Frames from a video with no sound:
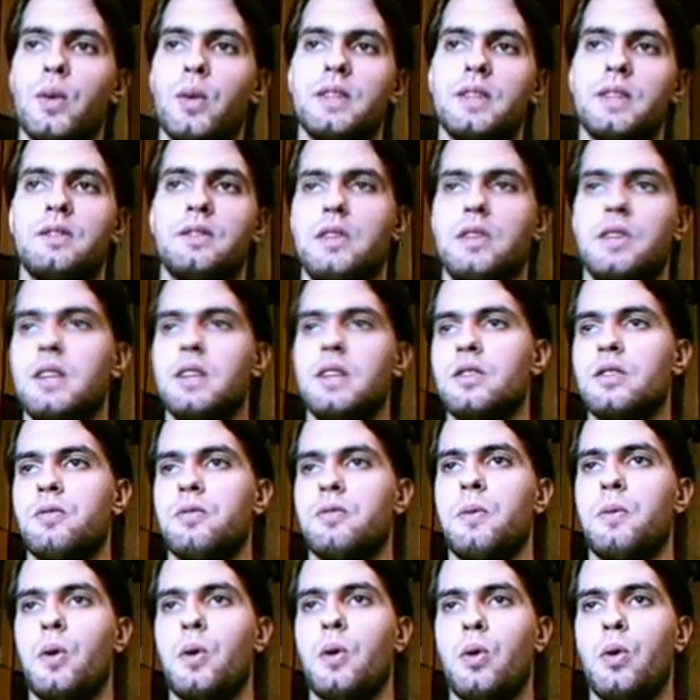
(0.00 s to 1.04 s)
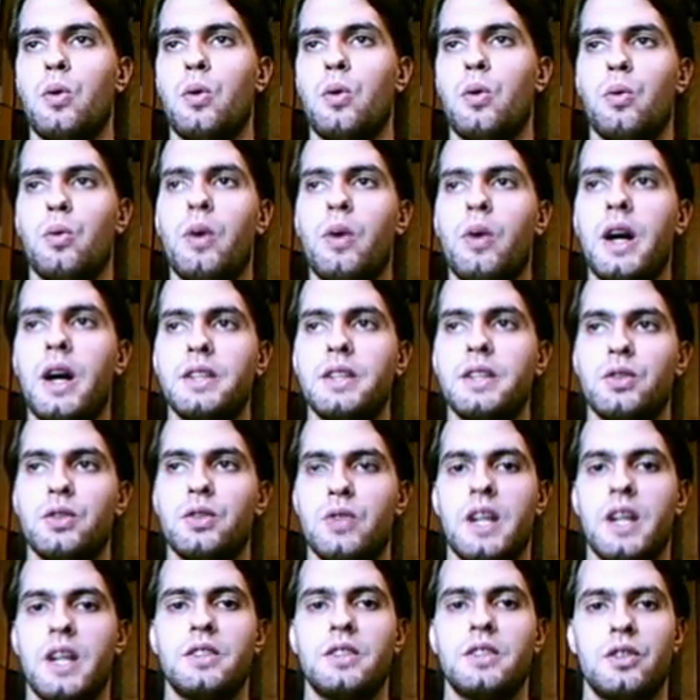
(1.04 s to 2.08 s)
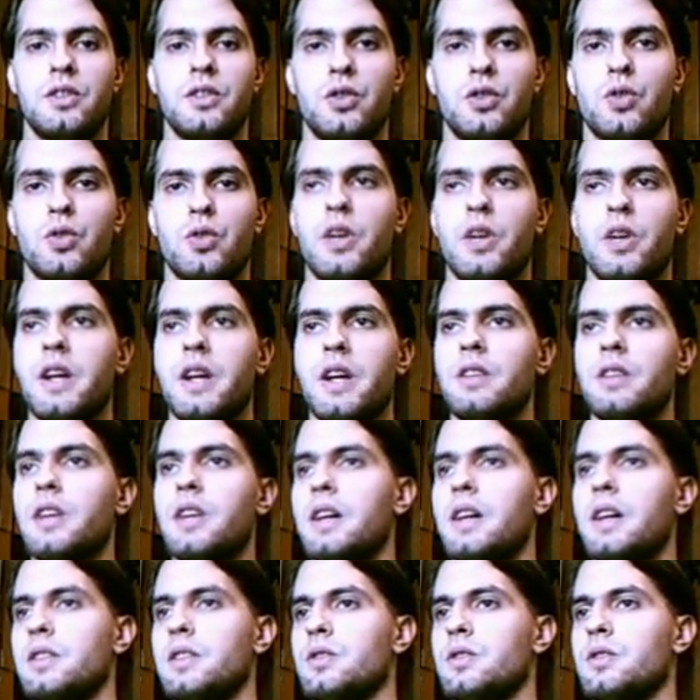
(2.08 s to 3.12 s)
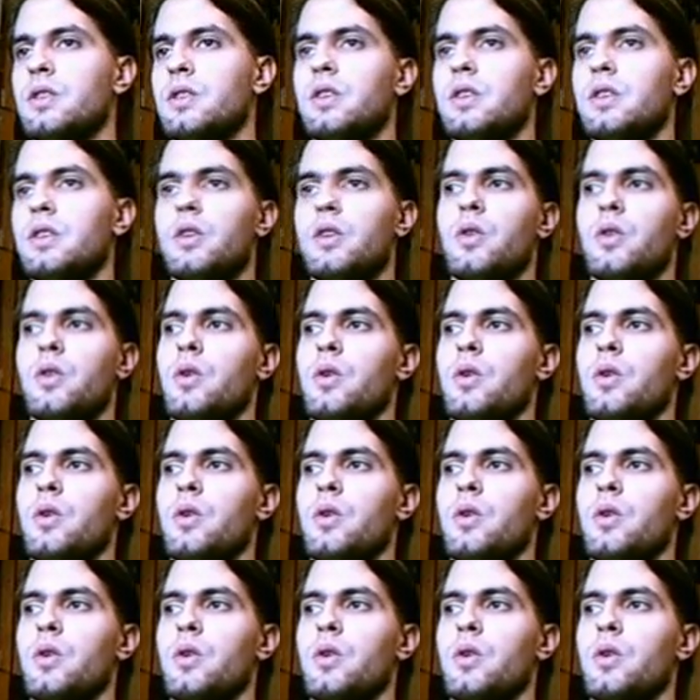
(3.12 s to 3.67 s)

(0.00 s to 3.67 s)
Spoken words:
we stand for one united Ukraine, and